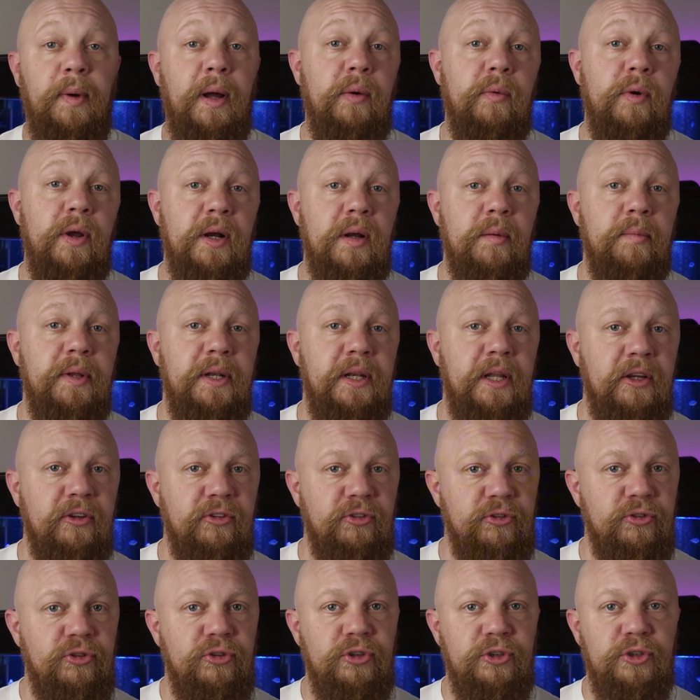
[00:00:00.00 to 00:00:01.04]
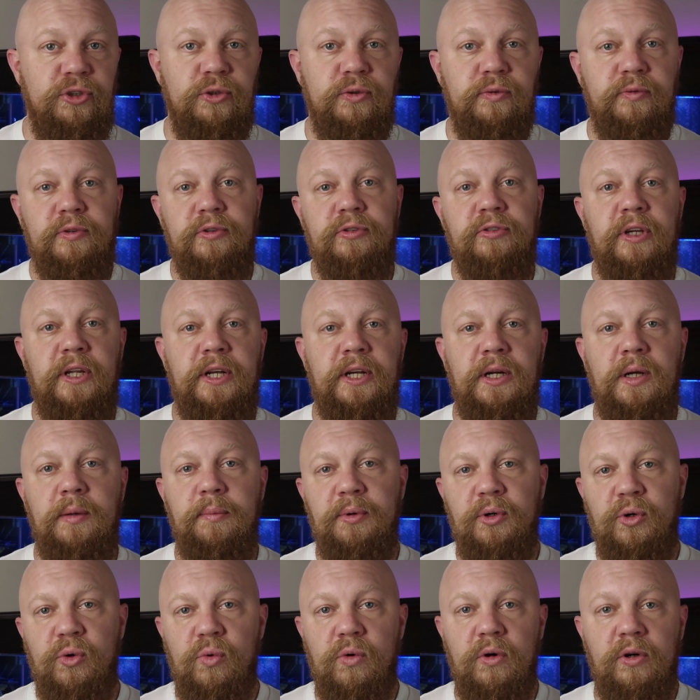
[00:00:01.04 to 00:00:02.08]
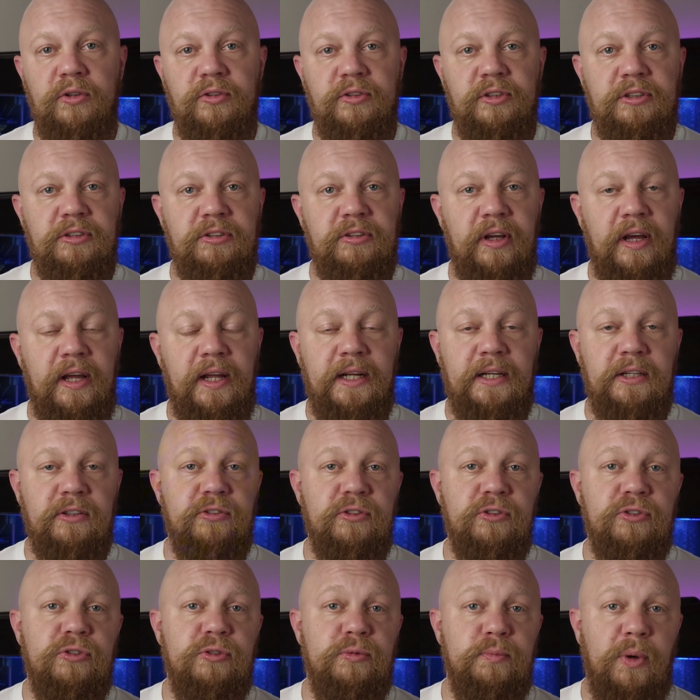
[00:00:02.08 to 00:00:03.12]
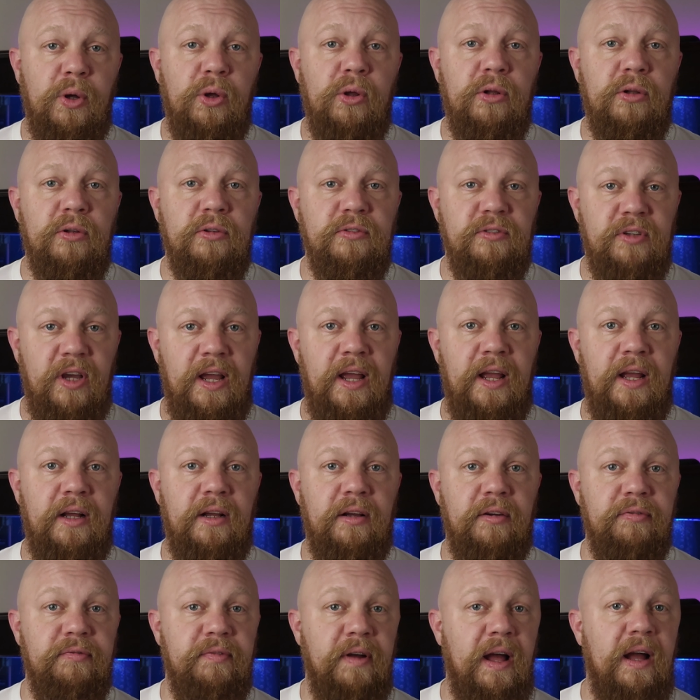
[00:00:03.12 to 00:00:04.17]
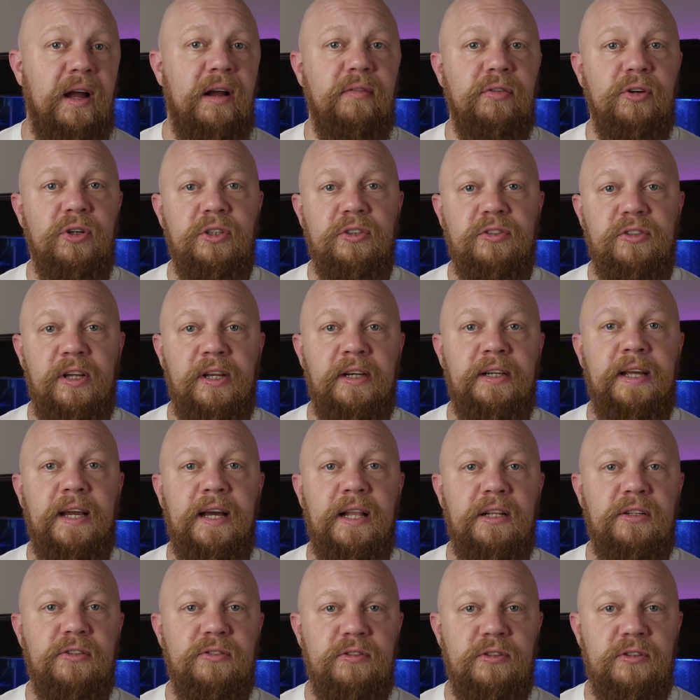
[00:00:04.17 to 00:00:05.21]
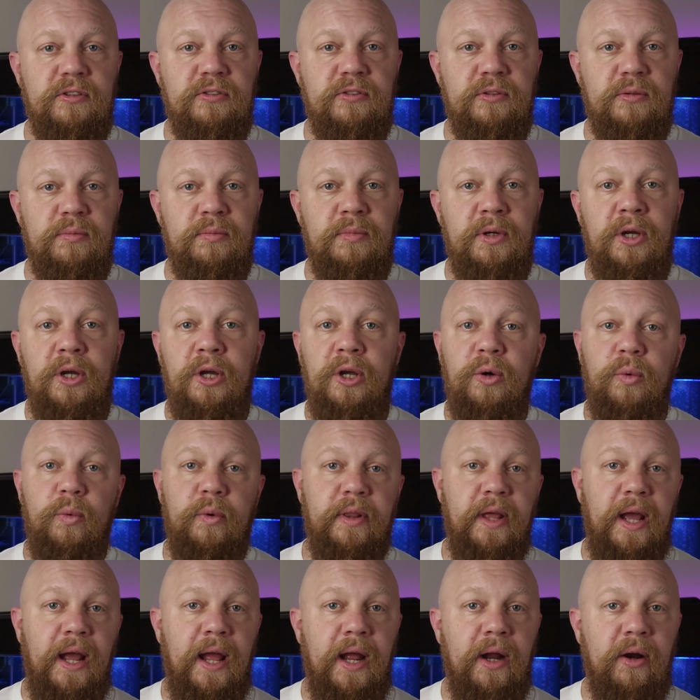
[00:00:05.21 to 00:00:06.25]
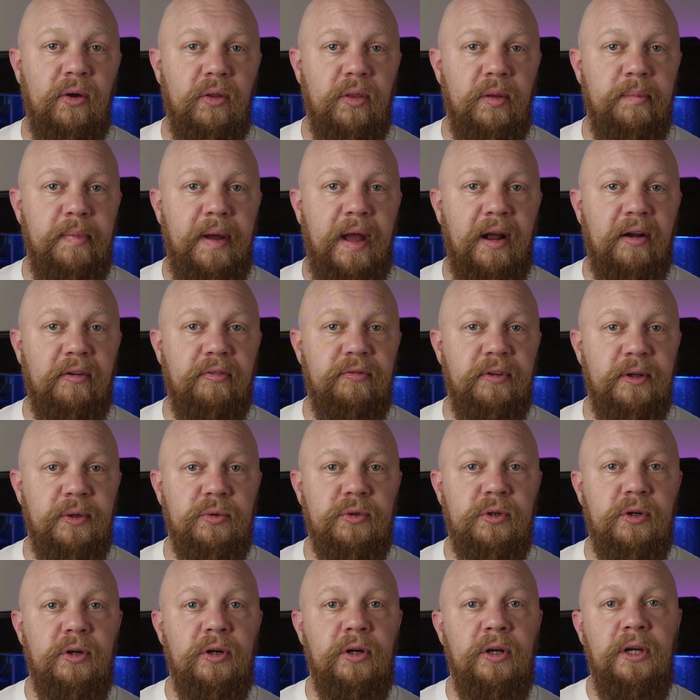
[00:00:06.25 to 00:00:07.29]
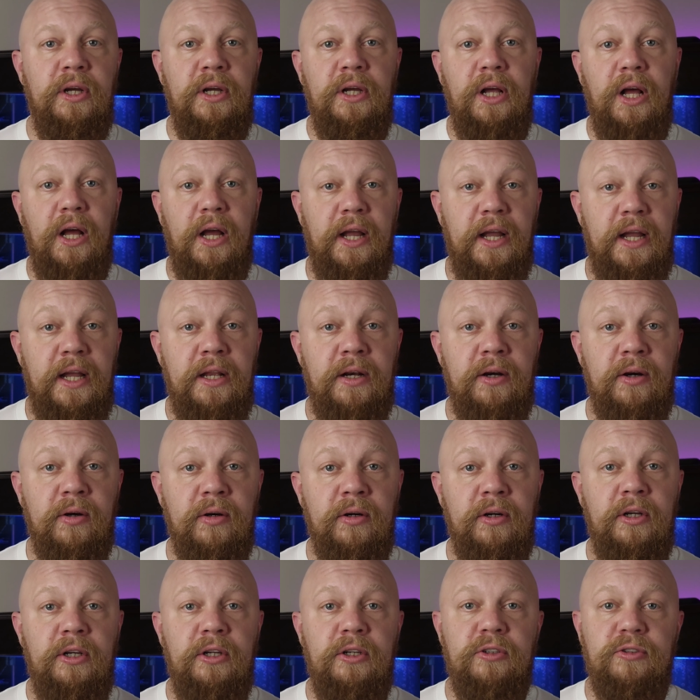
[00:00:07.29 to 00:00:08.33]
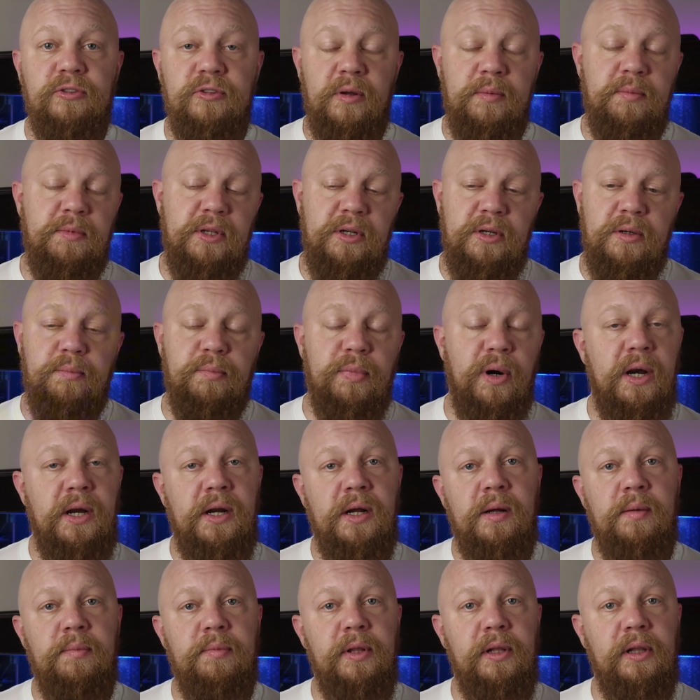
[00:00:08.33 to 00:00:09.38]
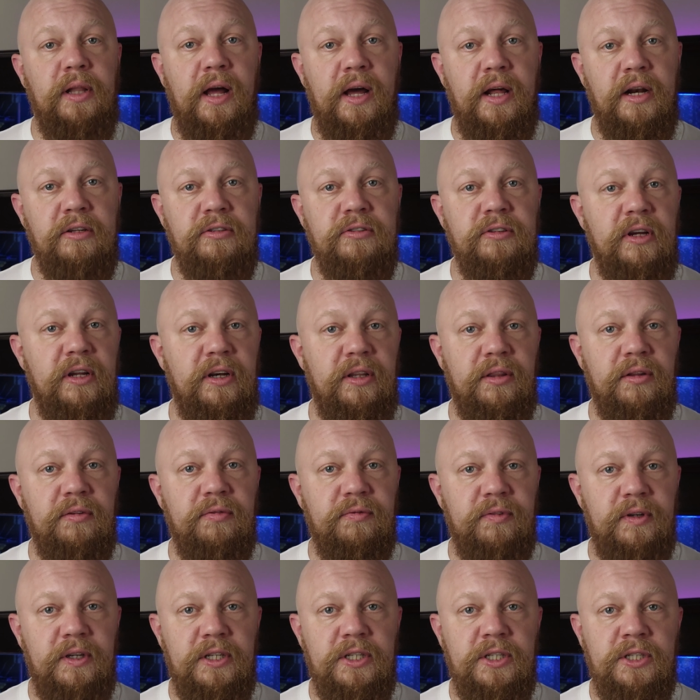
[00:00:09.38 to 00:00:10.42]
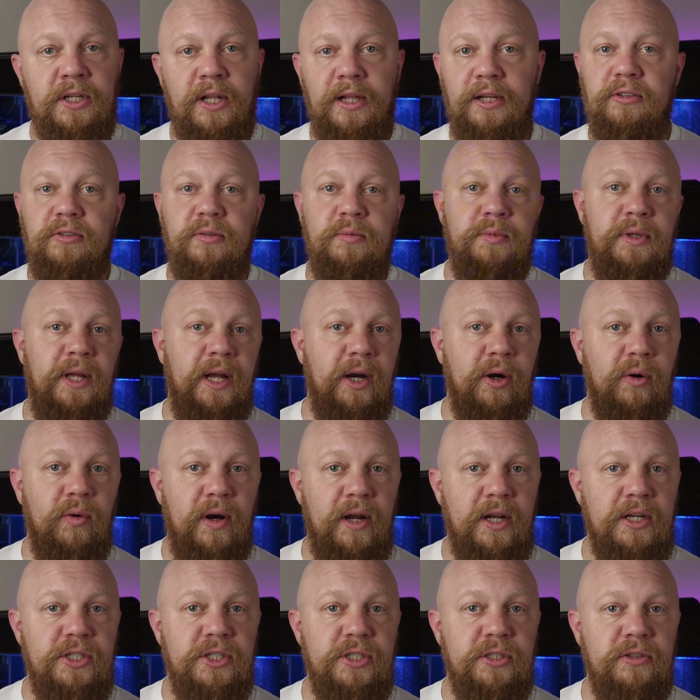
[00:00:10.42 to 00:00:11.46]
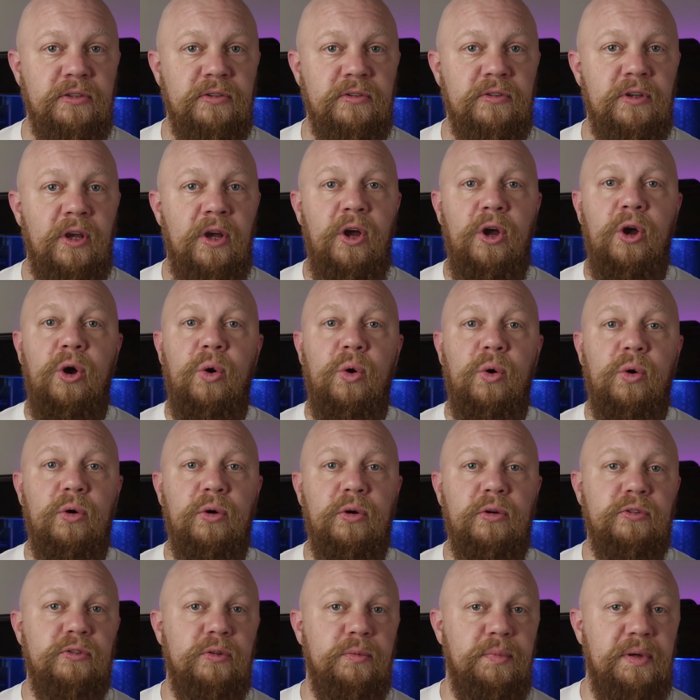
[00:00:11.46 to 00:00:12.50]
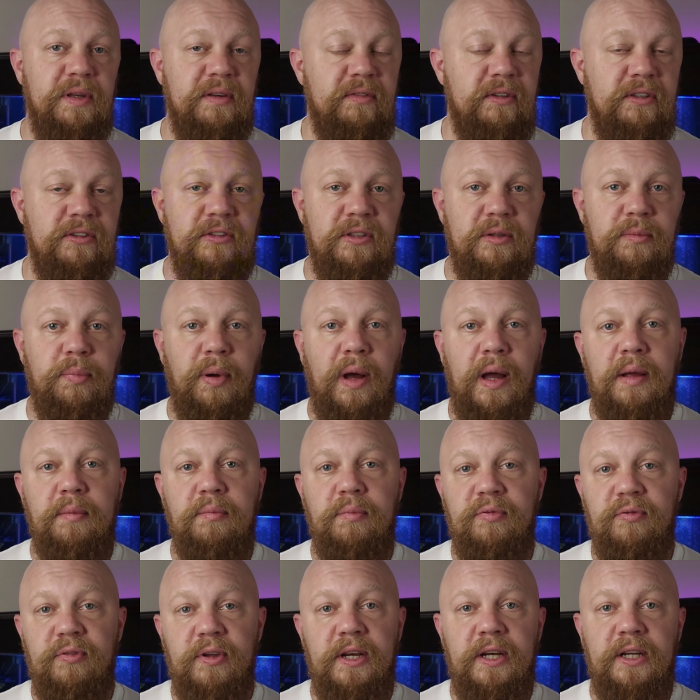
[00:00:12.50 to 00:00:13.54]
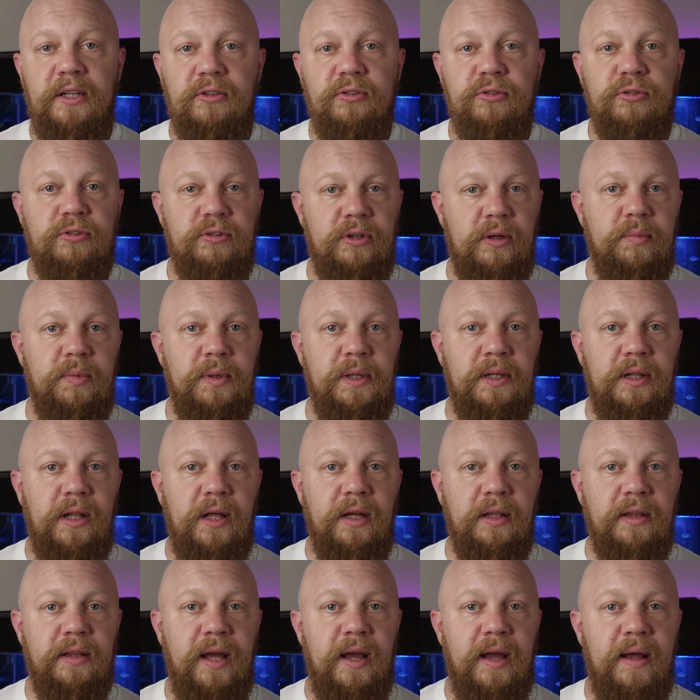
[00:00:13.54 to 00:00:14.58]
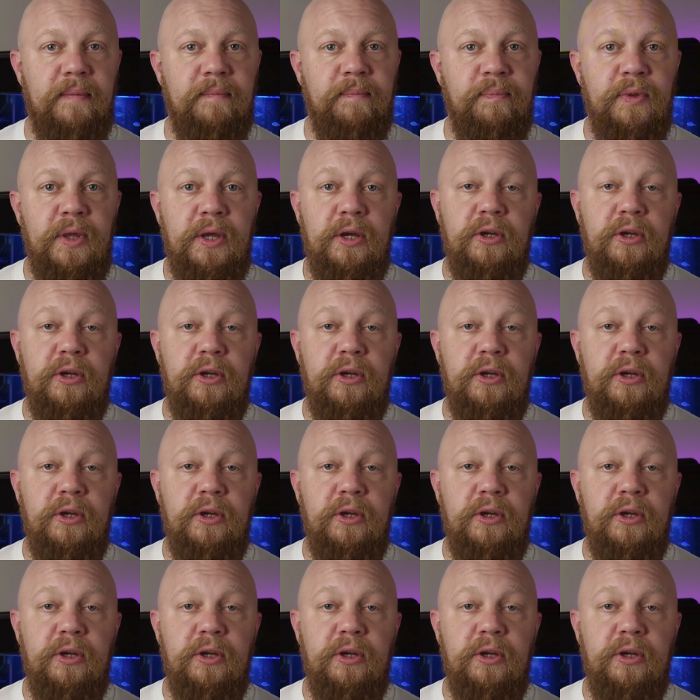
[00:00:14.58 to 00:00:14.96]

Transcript: my recommendation to you for setting up a quarantine tank is a small tank, a 5 or a 10-gallon system with a hang on the back filter, a heater, something to break up the line of sight of the fish like some decorations or some PVC pipe fittings or something like that,